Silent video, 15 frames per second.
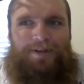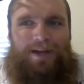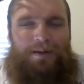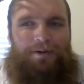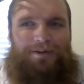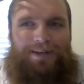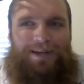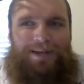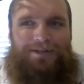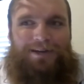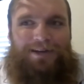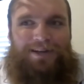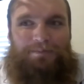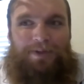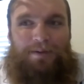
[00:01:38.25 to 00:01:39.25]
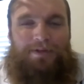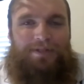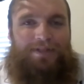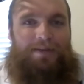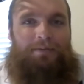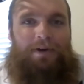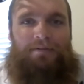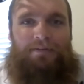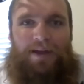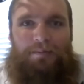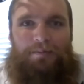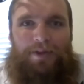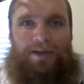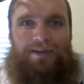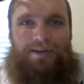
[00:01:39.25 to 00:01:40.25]
time I was actually going to be able to see my
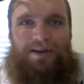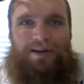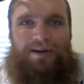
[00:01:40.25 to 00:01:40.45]
family